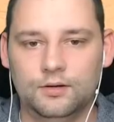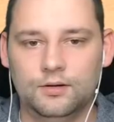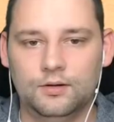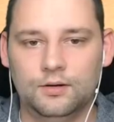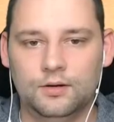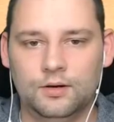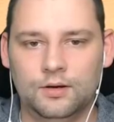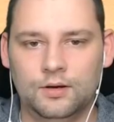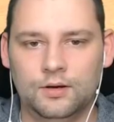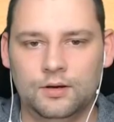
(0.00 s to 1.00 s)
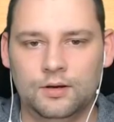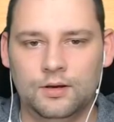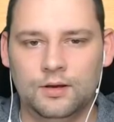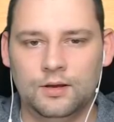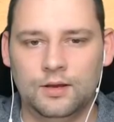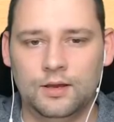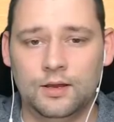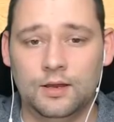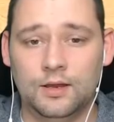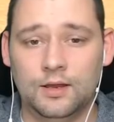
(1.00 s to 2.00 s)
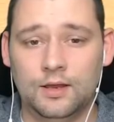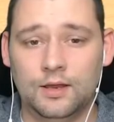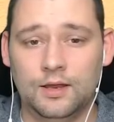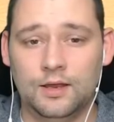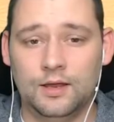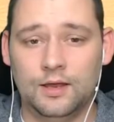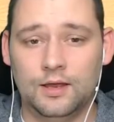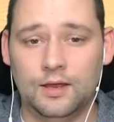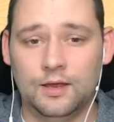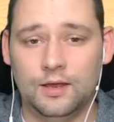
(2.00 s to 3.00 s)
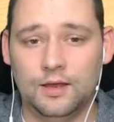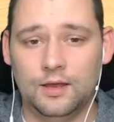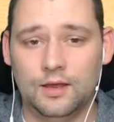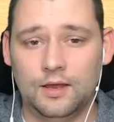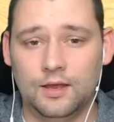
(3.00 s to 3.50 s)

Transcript: (silence)